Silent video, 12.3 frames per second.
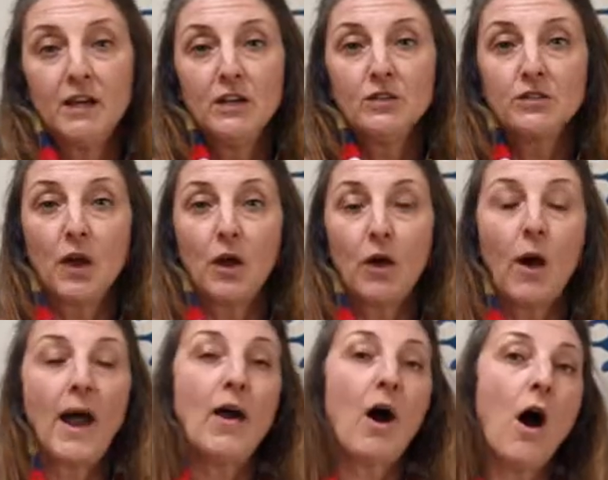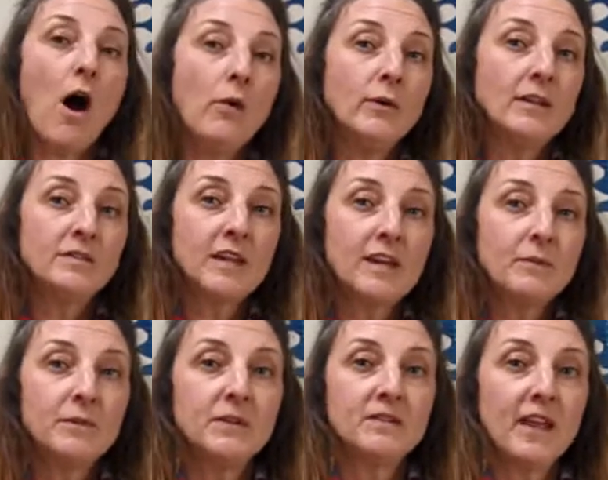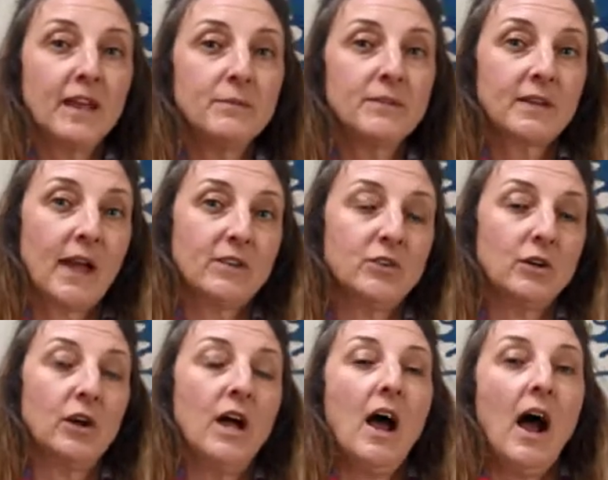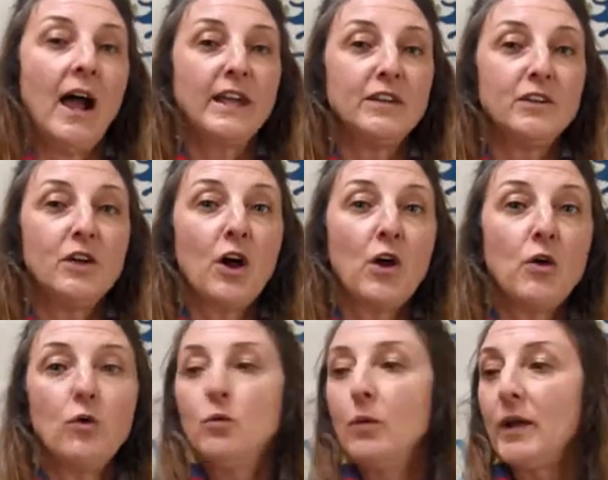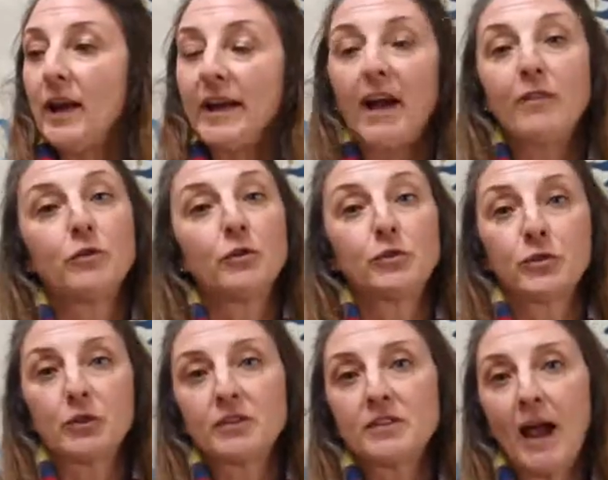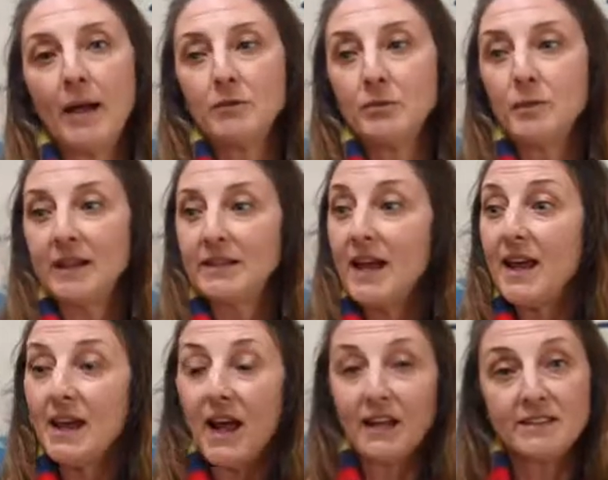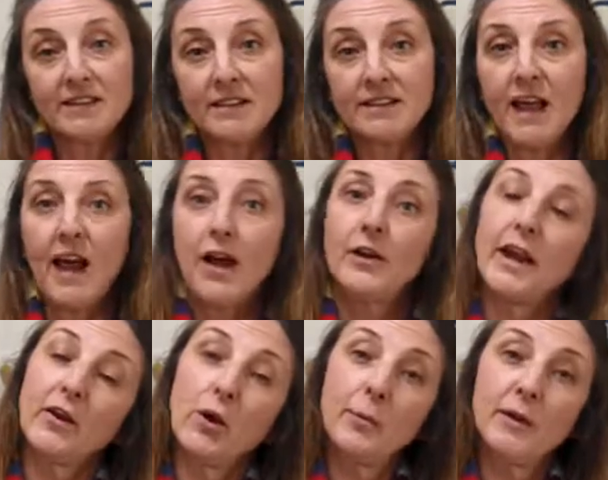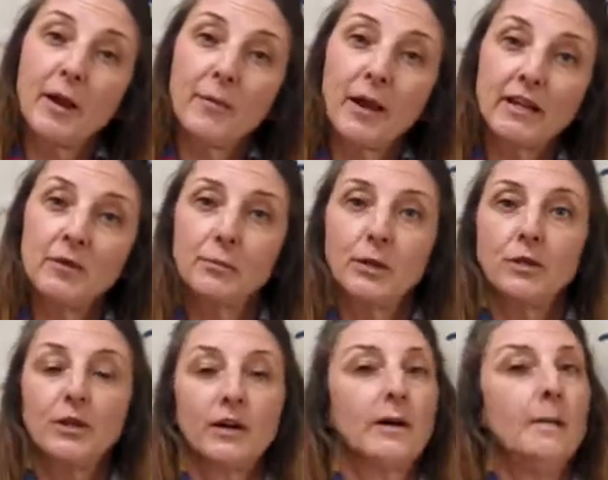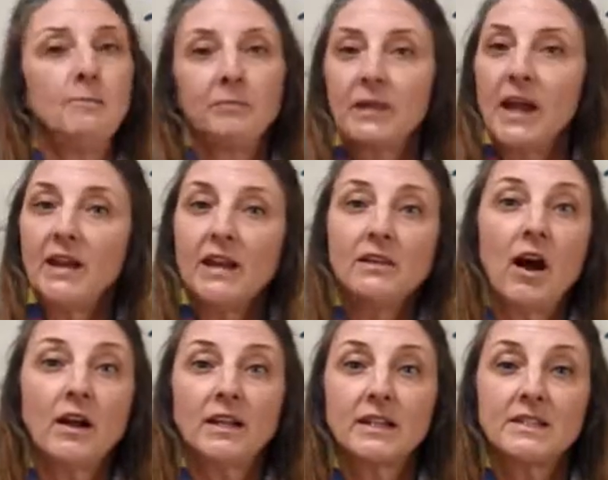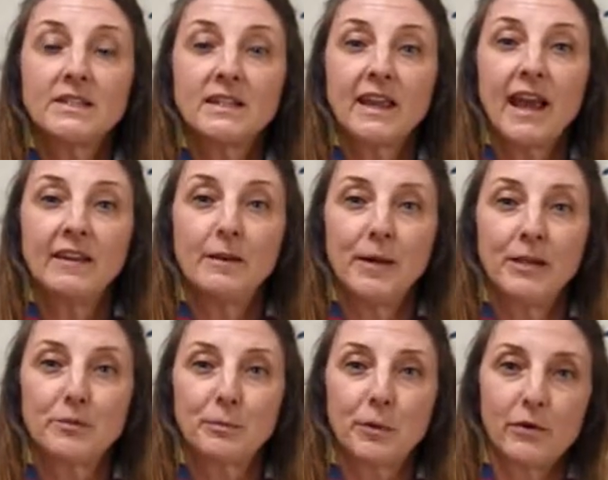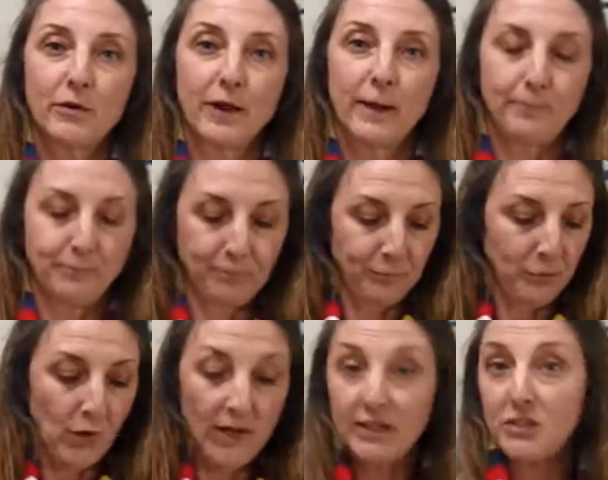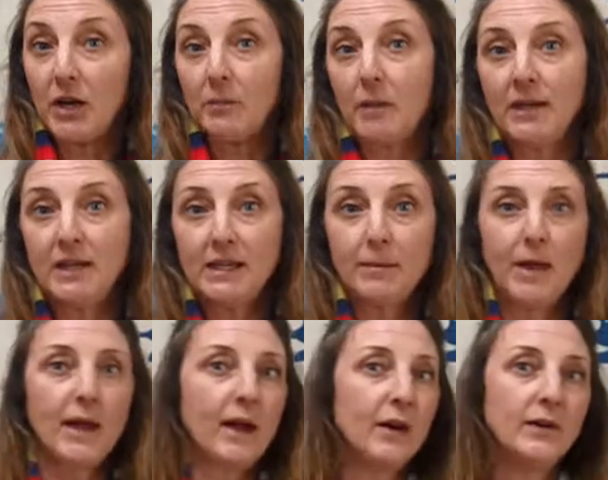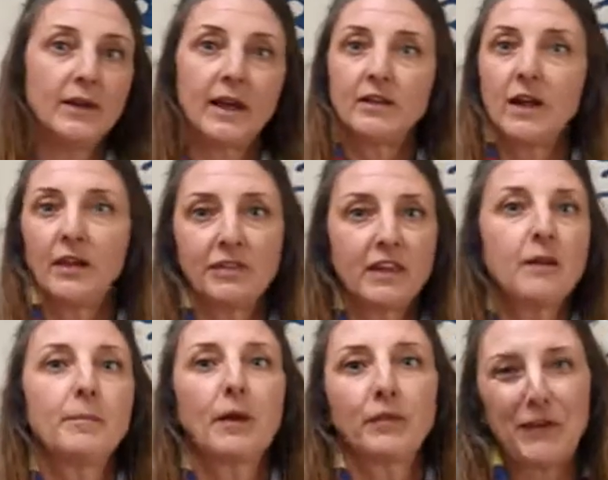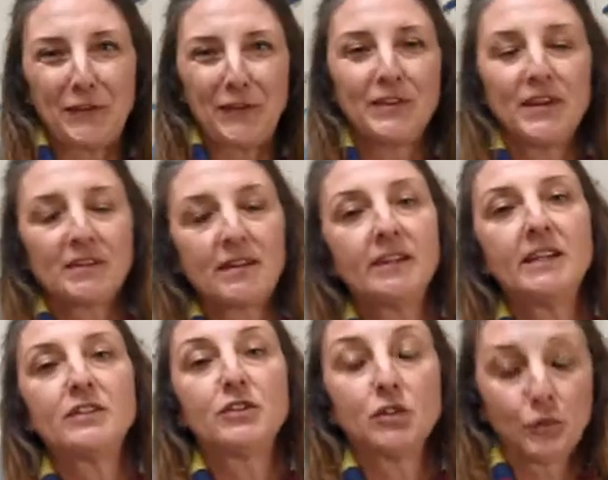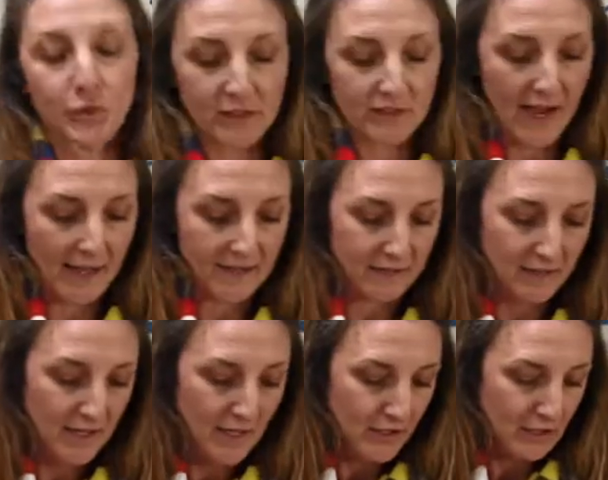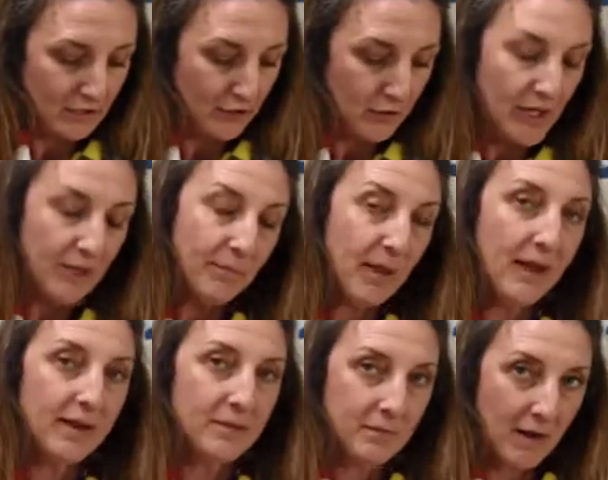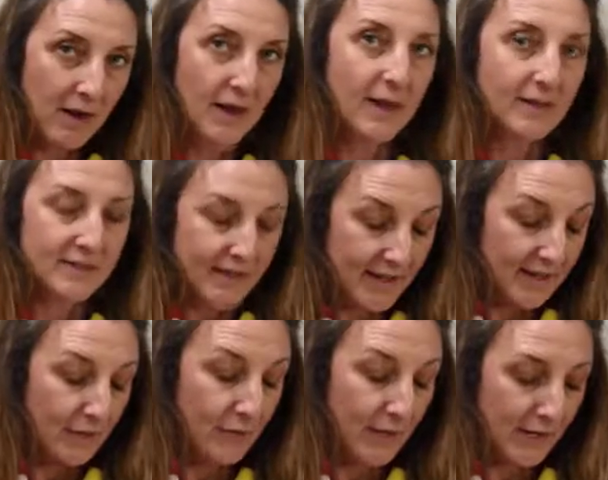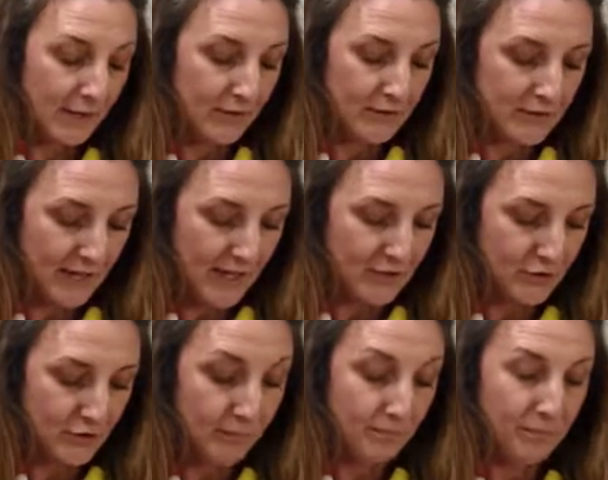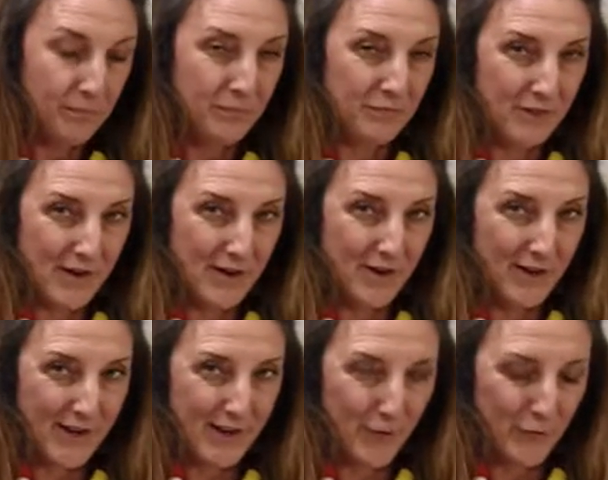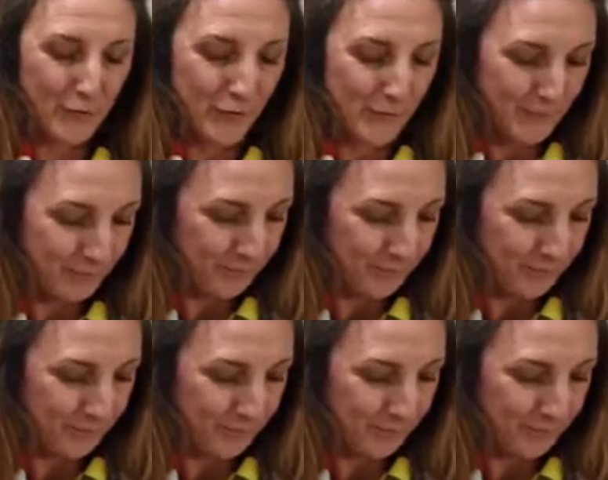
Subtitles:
So I always keep the same schedule. I know when I have those certain times in my day, I sit down, I open up my computer, and I log into the LMS program. And I check my email, and I think about the other things I need to do for class. So keep that in mind, setting a regular schedule. Very helpful.